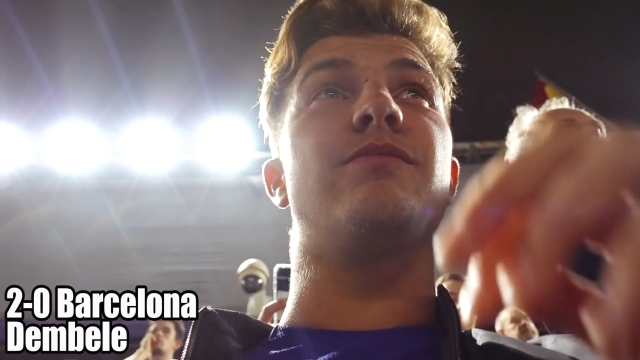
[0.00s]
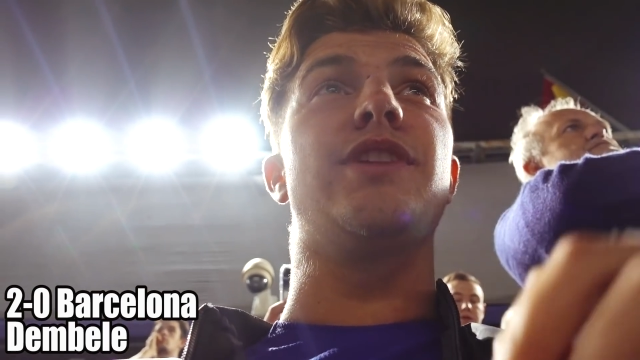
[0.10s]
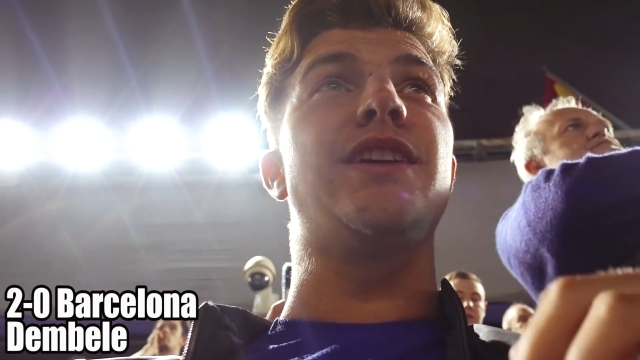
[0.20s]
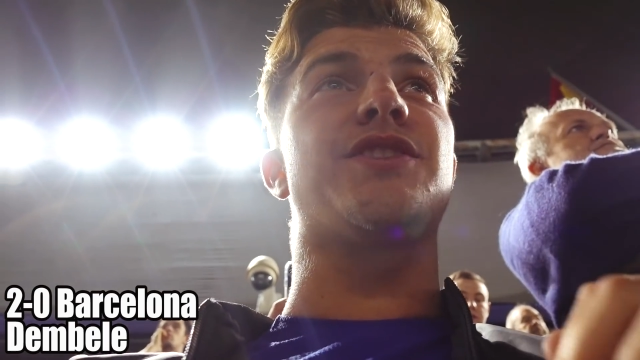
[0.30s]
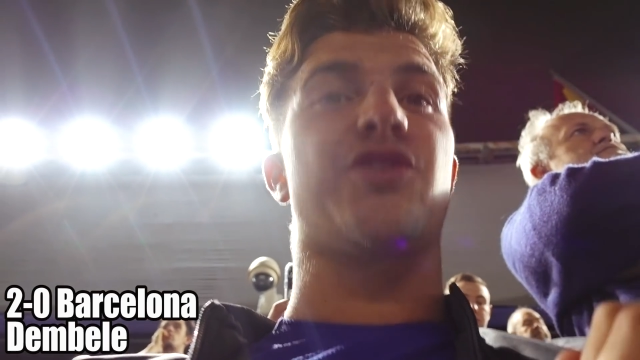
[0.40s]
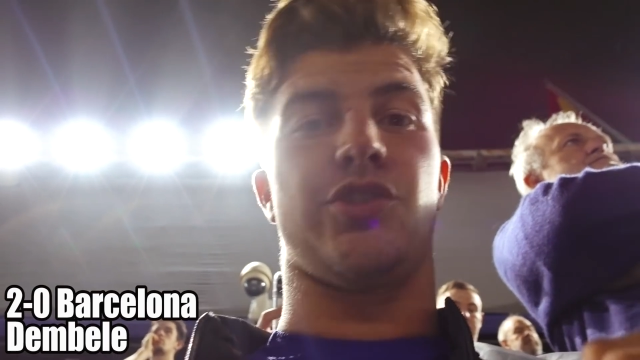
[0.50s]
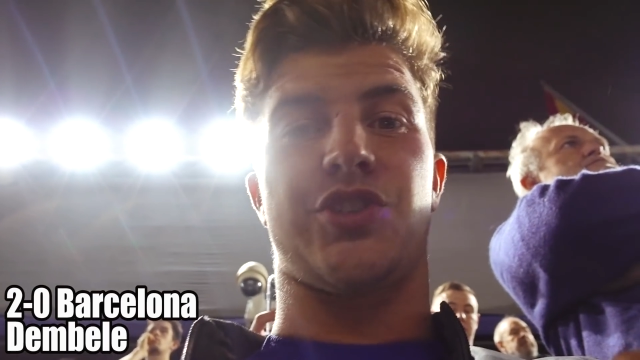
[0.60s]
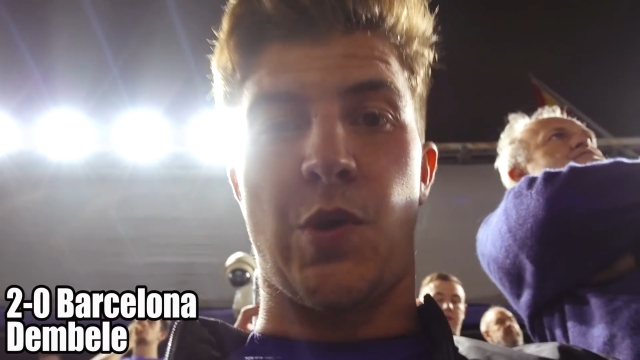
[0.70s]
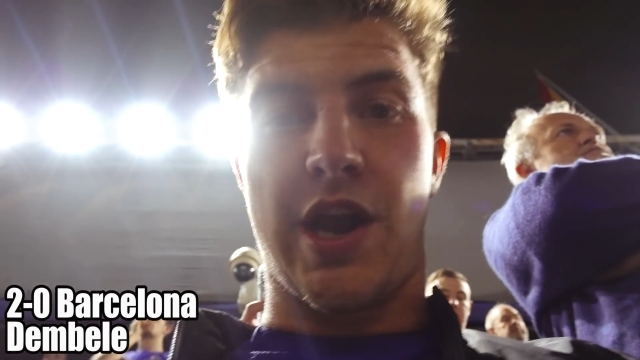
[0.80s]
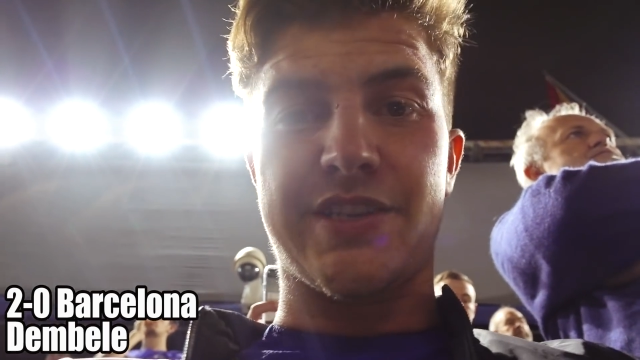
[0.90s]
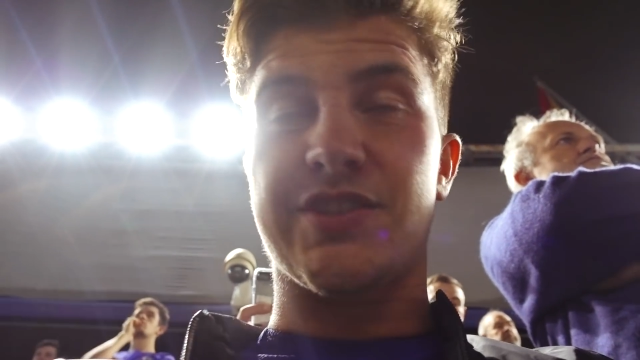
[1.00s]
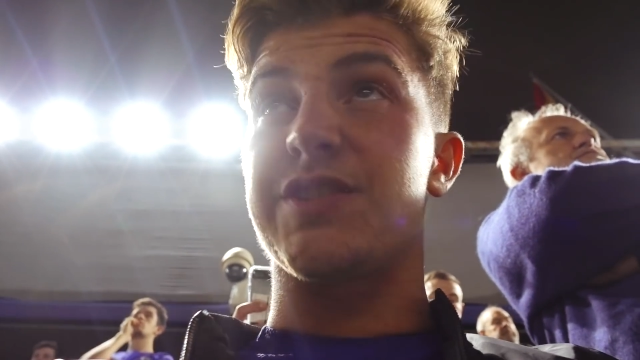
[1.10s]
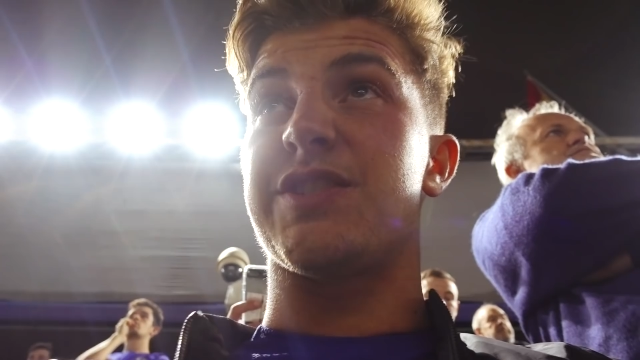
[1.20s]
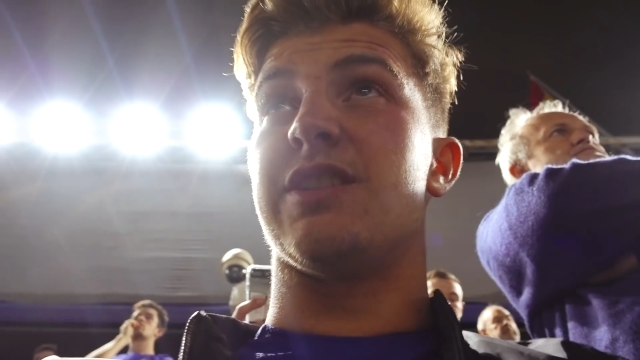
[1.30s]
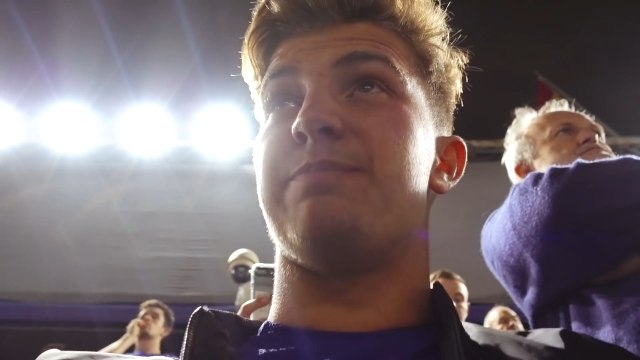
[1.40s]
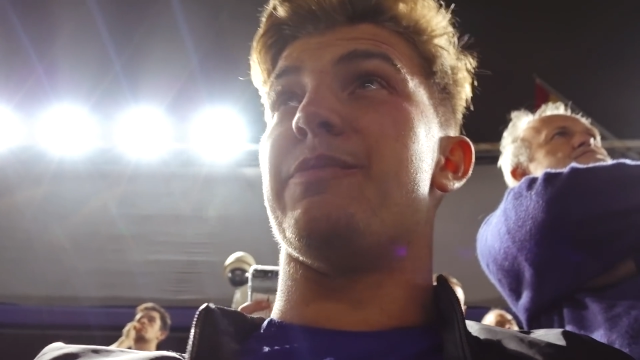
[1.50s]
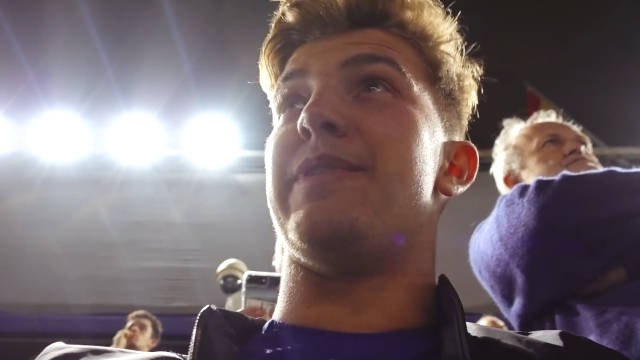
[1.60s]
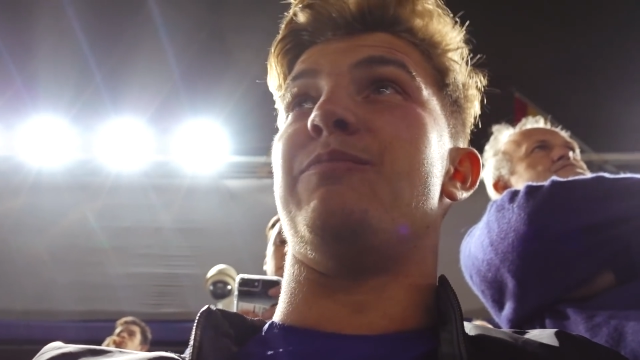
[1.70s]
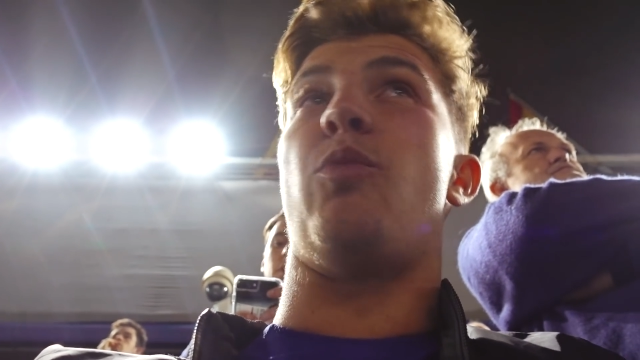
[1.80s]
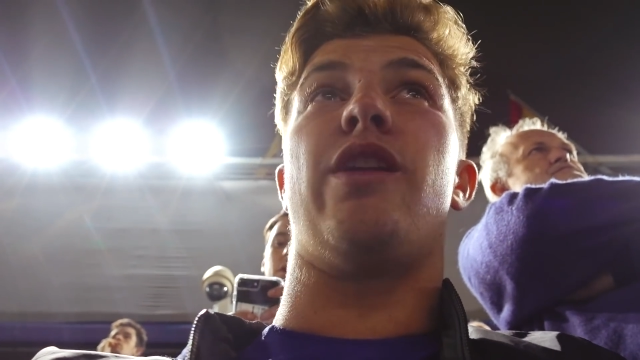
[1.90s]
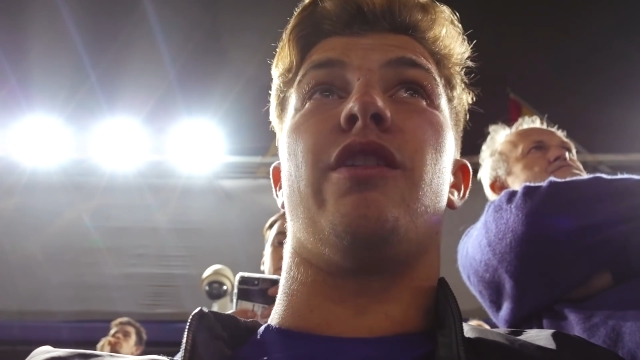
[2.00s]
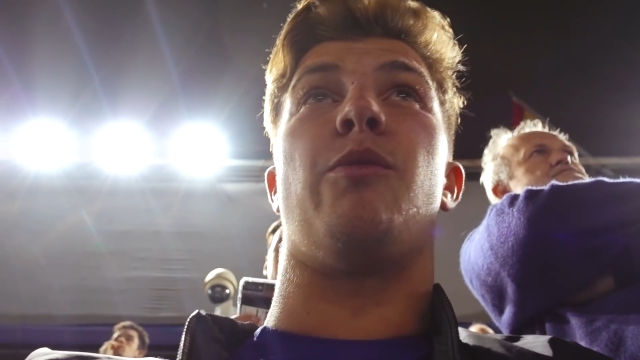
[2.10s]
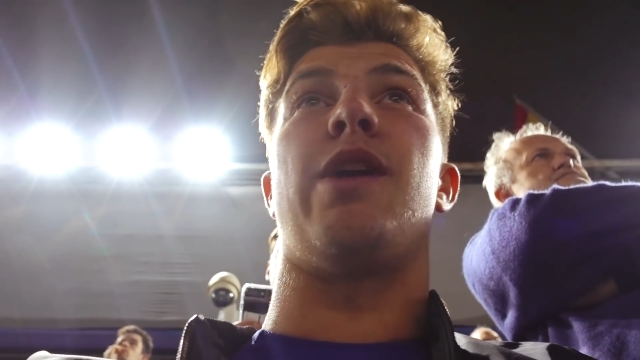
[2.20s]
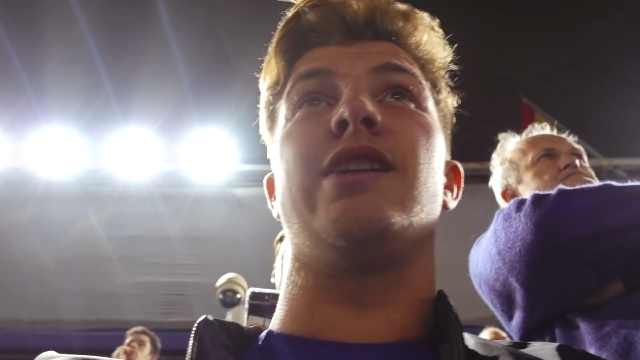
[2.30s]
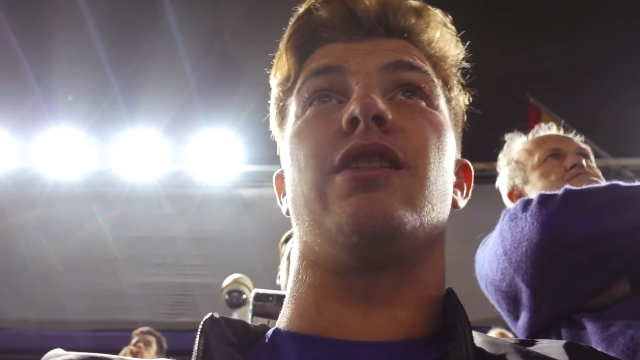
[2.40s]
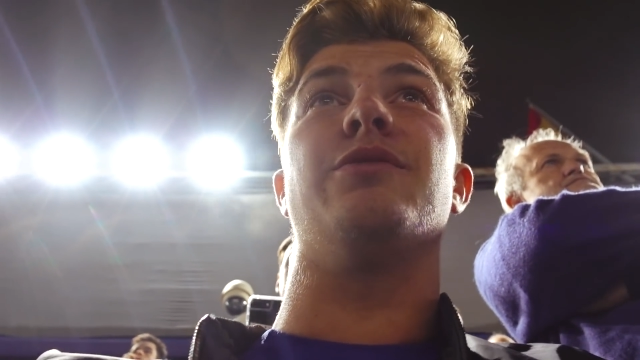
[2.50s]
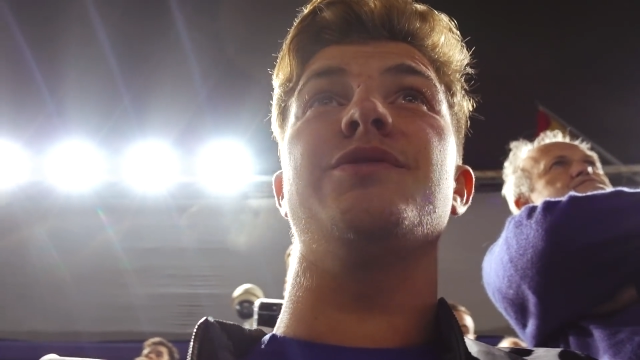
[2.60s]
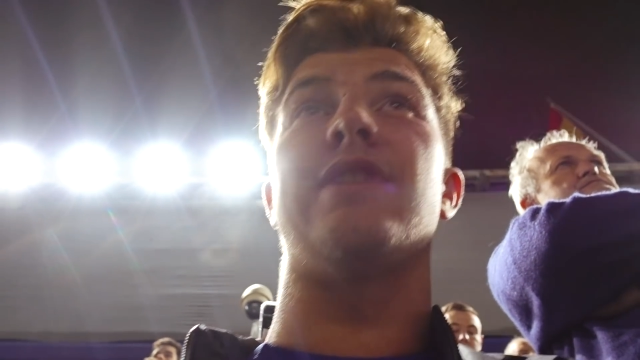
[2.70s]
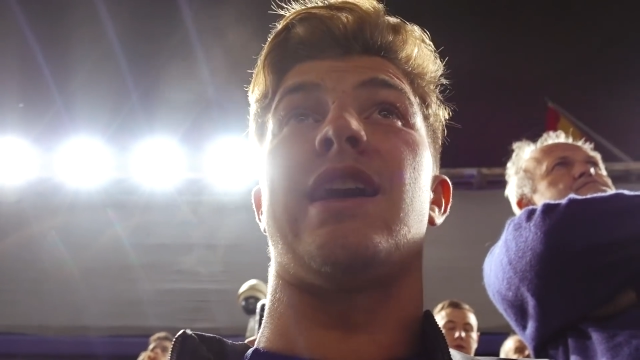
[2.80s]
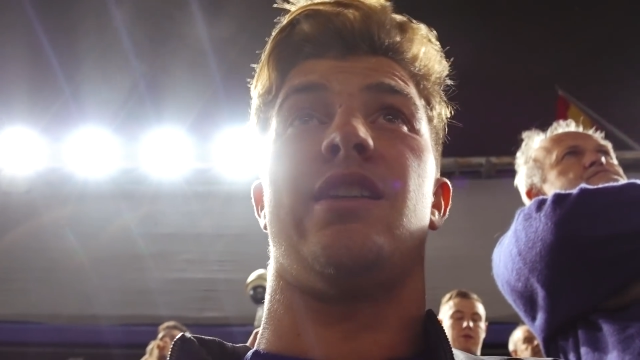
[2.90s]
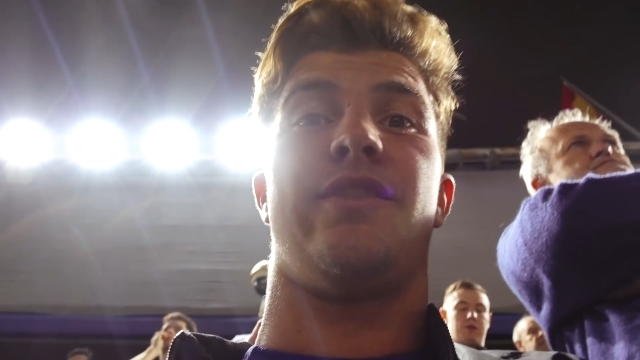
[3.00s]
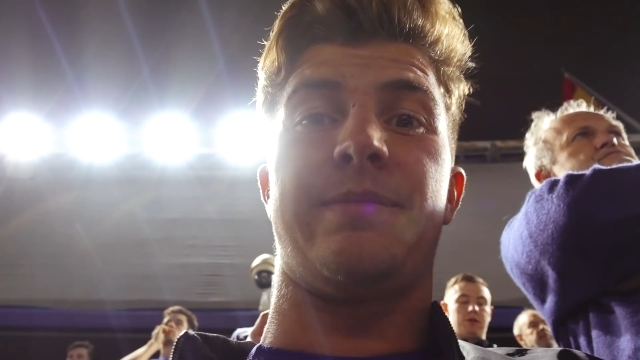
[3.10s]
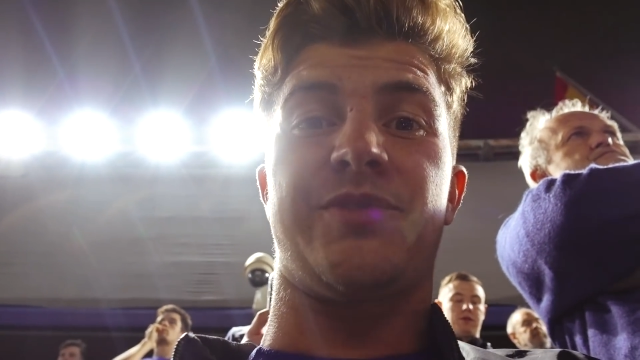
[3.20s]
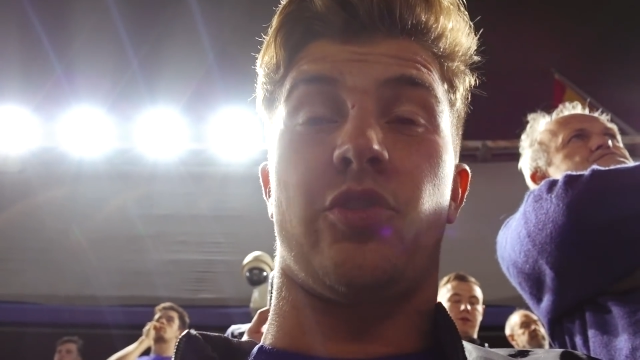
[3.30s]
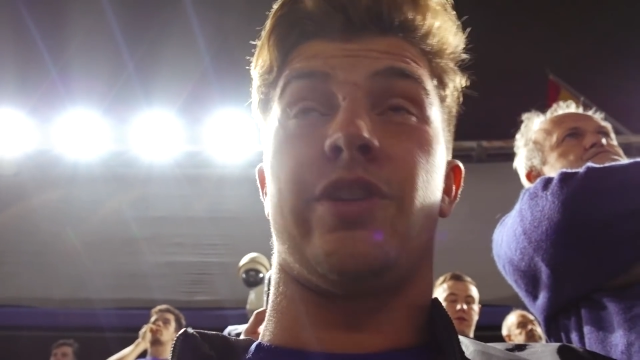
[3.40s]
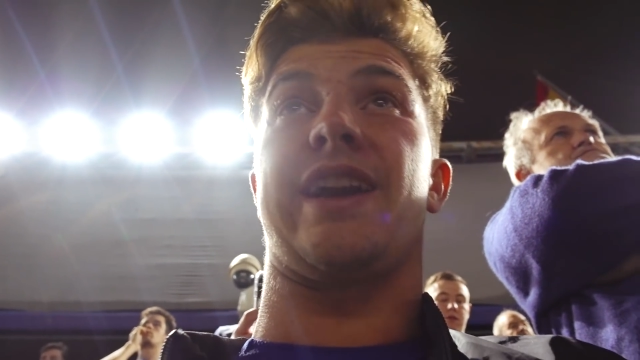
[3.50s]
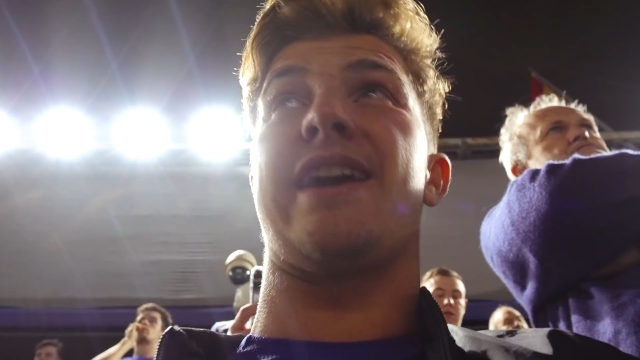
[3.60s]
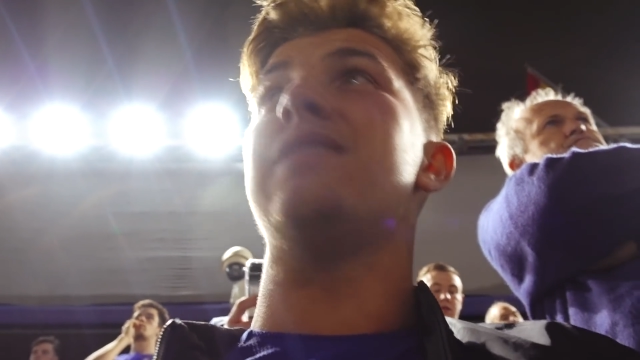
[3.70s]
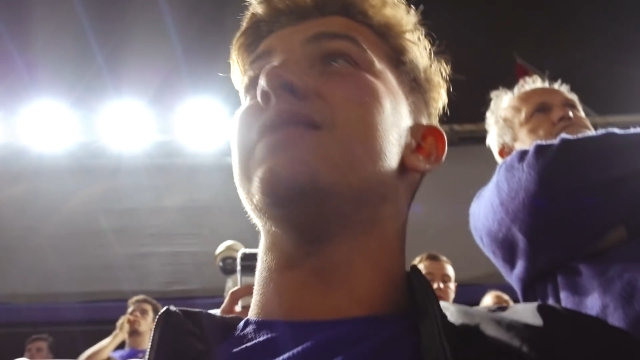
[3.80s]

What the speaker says: Need to score twice just to win on away goals, let alone them scoring again.